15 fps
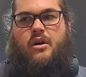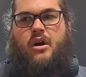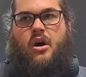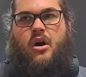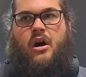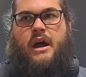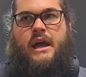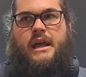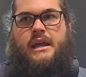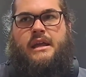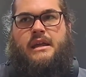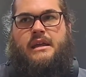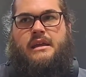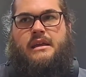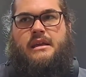
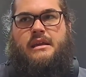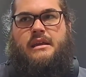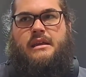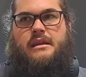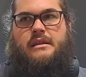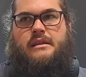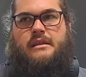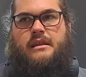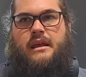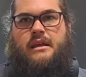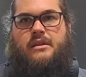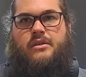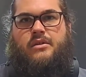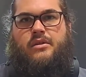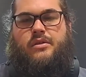I
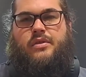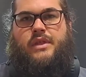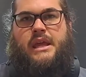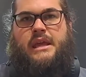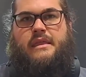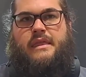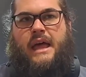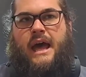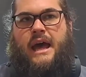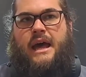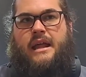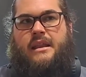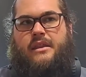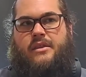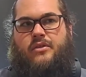think that